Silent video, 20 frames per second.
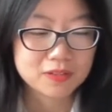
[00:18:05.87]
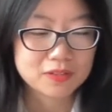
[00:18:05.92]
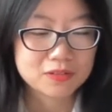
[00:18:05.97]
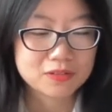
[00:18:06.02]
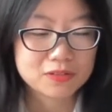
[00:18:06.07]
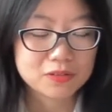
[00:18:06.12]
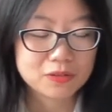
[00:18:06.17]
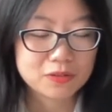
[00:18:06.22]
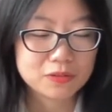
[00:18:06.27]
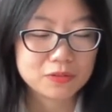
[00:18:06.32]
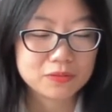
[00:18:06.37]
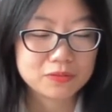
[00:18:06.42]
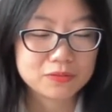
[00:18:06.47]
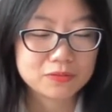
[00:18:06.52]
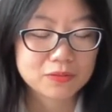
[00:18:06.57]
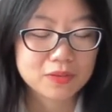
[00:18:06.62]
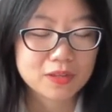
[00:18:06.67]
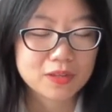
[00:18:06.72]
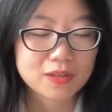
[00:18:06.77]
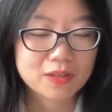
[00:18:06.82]
So,
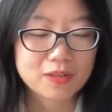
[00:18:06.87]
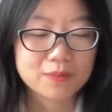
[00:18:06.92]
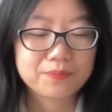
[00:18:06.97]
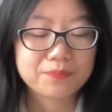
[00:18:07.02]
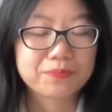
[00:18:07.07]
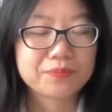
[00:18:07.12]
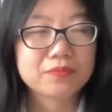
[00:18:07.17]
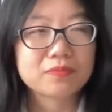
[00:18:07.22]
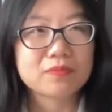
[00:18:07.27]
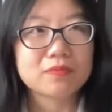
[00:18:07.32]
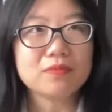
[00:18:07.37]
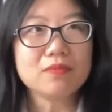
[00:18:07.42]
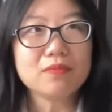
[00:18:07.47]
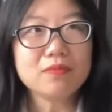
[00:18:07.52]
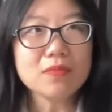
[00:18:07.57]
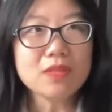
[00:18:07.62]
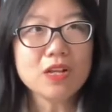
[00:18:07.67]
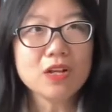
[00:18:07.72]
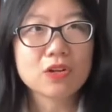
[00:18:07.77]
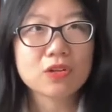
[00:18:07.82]

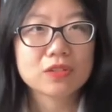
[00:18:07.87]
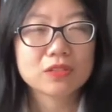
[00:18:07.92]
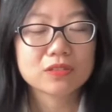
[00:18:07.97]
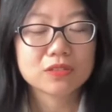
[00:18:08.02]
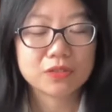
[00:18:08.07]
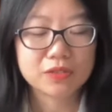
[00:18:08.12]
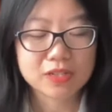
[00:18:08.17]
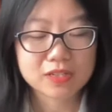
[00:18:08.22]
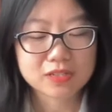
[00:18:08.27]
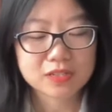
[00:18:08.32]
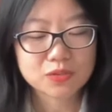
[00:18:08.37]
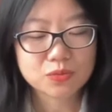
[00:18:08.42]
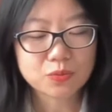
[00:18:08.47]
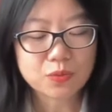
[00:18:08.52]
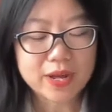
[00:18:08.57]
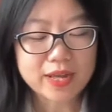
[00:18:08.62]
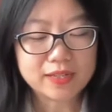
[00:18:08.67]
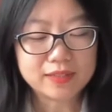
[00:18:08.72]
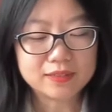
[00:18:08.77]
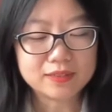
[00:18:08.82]
so this is
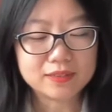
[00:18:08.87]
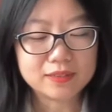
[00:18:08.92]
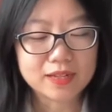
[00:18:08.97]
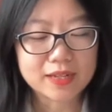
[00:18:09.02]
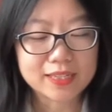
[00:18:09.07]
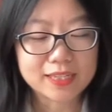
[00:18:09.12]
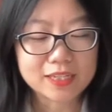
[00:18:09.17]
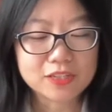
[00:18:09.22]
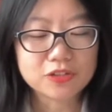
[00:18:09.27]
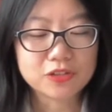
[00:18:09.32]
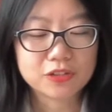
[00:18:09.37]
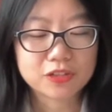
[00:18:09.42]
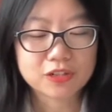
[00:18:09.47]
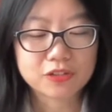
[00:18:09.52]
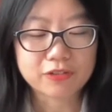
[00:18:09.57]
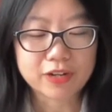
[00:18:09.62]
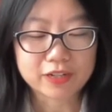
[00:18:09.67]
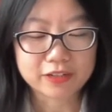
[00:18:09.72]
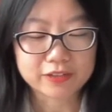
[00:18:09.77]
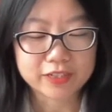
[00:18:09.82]
when he took
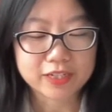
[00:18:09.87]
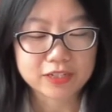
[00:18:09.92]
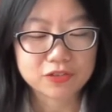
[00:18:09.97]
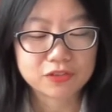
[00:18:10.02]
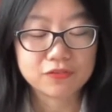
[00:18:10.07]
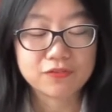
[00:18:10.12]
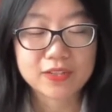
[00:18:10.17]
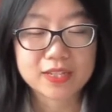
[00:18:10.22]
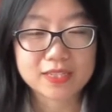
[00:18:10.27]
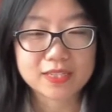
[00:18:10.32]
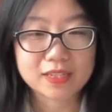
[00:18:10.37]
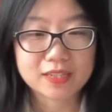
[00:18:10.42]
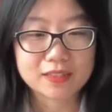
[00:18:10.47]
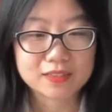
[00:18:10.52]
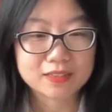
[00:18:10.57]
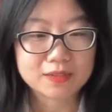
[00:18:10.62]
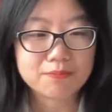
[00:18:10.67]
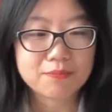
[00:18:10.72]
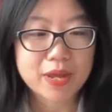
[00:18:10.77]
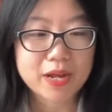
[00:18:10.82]
Gregory to
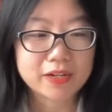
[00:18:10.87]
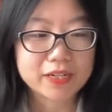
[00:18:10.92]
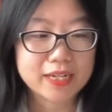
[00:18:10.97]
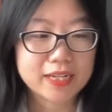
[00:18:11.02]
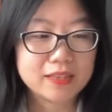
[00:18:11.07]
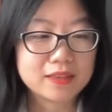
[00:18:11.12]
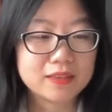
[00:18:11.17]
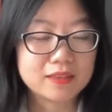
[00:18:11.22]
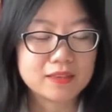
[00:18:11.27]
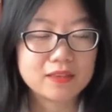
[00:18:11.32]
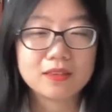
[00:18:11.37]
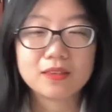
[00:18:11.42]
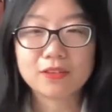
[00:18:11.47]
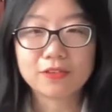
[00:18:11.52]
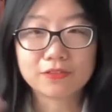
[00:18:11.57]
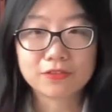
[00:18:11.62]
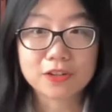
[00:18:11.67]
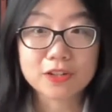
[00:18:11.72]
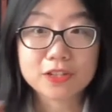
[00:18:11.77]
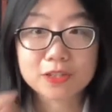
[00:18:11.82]
visit Mary, the
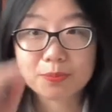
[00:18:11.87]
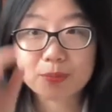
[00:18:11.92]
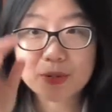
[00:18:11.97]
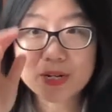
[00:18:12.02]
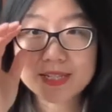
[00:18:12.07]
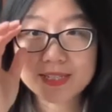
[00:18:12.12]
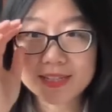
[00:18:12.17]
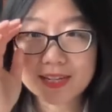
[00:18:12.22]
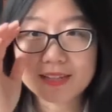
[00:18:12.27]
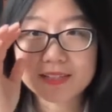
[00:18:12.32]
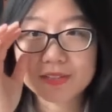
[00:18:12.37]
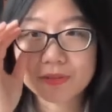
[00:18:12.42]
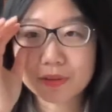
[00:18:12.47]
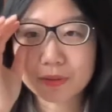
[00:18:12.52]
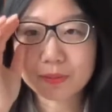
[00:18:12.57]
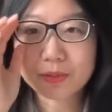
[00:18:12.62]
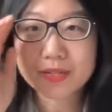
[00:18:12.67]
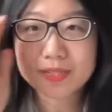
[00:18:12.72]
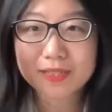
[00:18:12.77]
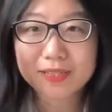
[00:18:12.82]
first princess. So the
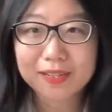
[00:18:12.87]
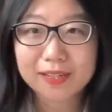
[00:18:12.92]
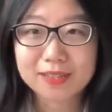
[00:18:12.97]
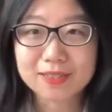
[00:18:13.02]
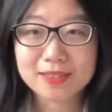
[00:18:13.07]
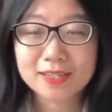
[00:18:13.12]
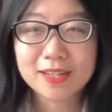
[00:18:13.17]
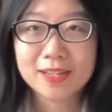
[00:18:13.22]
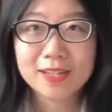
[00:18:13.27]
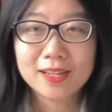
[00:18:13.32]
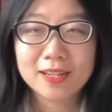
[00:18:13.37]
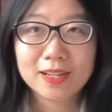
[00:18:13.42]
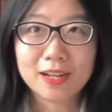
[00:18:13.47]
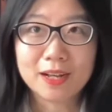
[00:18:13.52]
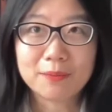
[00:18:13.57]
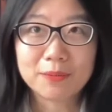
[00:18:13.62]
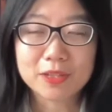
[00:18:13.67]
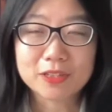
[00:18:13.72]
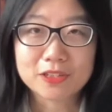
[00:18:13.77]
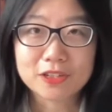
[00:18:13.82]
princess,
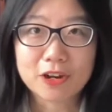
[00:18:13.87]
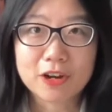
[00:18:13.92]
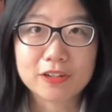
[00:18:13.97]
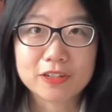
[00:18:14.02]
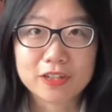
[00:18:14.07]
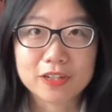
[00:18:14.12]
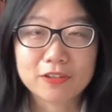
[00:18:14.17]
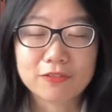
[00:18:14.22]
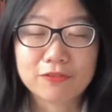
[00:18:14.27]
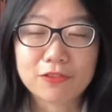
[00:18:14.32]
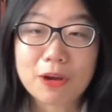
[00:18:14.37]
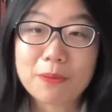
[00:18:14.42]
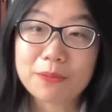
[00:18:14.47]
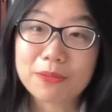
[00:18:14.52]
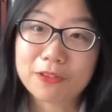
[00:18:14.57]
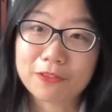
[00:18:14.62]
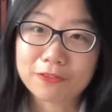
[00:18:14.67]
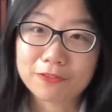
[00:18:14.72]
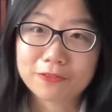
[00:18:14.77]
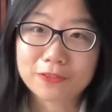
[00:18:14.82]
um, the daughter from
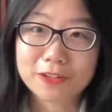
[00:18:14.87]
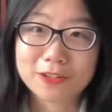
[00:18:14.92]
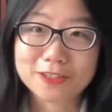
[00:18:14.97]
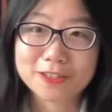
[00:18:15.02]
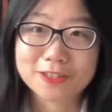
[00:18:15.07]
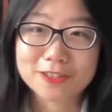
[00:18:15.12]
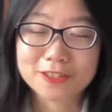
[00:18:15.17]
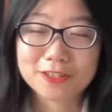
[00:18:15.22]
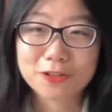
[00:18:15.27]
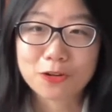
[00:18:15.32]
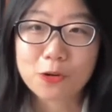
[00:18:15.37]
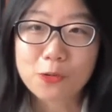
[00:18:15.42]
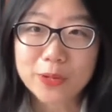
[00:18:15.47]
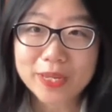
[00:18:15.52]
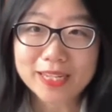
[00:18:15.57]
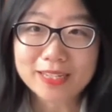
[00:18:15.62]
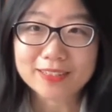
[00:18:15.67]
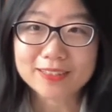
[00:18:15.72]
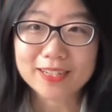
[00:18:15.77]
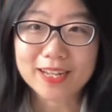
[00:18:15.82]
the first
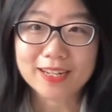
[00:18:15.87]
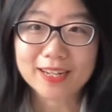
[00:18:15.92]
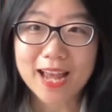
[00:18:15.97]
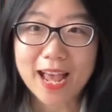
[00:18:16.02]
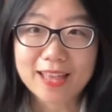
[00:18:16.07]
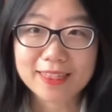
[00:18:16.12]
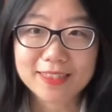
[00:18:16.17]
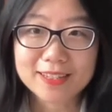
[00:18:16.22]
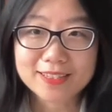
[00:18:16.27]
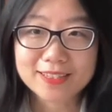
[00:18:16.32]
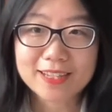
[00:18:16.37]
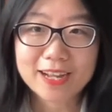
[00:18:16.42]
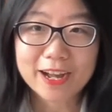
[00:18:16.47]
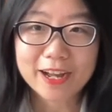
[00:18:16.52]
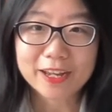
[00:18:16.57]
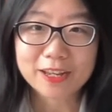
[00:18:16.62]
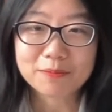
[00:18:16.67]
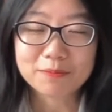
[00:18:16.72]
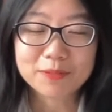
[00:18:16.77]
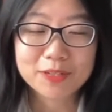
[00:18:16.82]
queen, and at this
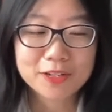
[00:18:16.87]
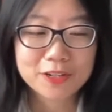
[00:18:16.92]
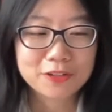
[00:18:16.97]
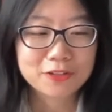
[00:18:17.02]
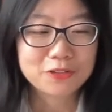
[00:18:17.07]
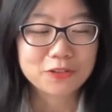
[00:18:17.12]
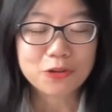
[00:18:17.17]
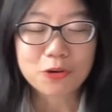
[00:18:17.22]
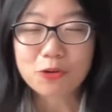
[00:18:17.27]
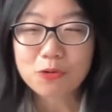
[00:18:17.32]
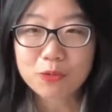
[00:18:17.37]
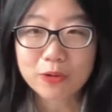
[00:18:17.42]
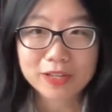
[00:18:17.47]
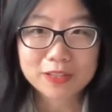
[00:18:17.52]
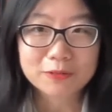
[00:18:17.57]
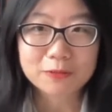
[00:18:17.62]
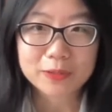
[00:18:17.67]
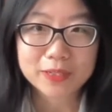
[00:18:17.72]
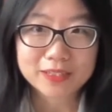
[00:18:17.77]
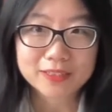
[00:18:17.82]
time, no
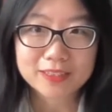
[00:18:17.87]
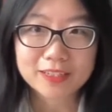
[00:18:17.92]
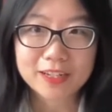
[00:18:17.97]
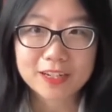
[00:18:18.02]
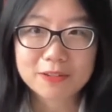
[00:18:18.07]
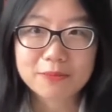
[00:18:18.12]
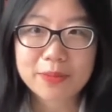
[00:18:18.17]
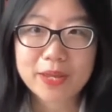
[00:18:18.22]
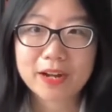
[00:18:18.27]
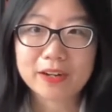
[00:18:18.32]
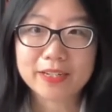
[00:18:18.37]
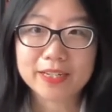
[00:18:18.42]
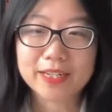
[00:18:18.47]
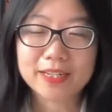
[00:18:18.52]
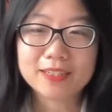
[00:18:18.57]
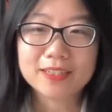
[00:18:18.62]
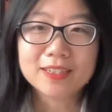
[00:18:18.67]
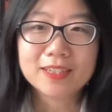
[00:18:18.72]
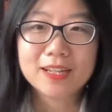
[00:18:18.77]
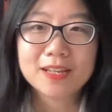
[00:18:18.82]
one went near
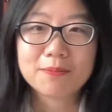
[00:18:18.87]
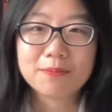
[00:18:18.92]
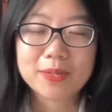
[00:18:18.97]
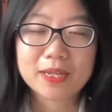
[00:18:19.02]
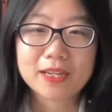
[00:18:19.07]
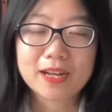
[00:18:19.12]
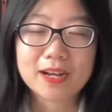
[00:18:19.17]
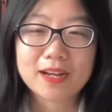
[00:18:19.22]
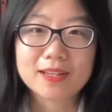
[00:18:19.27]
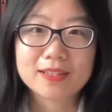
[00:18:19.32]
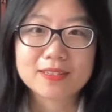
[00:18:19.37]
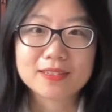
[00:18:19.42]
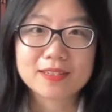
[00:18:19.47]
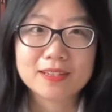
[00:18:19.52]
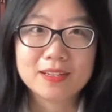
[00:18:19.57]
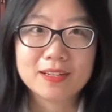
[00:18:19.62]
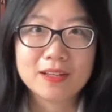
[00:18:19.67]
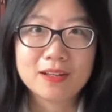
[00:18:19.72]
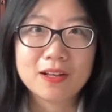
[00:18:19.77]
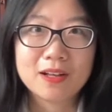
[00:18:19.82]
Mary because
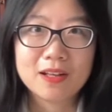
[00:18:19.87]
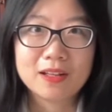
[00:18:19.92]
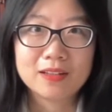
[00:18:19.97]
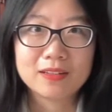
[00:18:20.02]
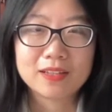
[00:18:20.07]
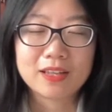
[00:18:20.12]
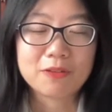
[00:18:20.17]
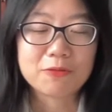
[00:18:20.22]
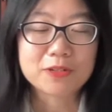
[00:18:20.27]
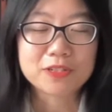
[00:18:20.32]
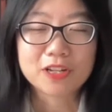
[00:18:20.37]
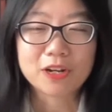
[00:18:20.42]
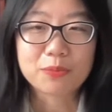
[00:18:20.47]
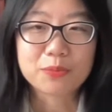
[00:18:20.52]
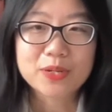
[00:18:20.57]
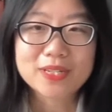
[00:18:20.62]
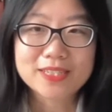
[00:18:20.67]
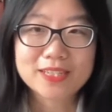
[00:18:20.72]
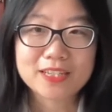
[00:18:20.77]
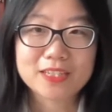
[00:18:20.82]
it was not
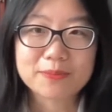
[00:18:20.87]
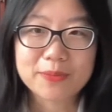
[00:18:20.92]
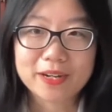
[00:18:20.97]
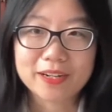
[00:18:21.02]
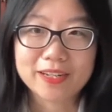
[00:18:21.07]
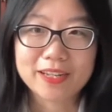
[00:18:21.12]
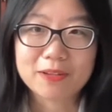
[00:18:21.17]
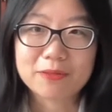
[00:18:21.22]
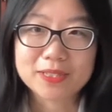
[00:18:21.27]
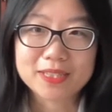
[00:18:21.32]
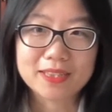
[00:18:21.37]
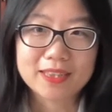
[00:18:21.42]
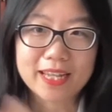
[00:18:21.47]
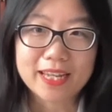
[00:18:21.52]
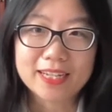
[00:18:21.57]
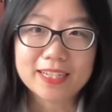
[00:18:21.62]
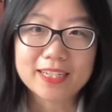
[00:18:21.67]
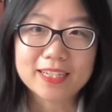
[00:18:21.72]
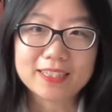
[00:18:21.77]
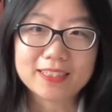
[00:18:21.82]
Princess Mary; it was
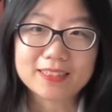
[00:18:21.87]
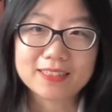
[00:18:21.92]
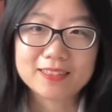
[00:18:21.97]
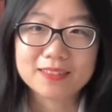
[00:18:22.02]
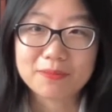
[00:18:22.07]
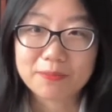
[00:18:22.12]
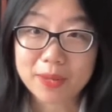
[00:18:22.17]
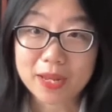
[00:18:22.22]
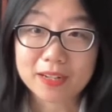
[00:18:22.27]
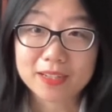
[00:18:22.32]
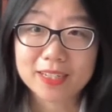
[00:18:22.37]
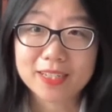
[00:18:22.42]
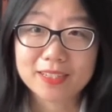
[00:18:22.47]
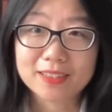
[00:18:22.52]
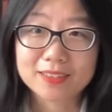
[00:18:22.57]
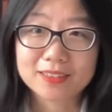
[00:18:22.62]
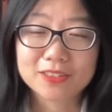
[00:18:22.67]
Lady Mary.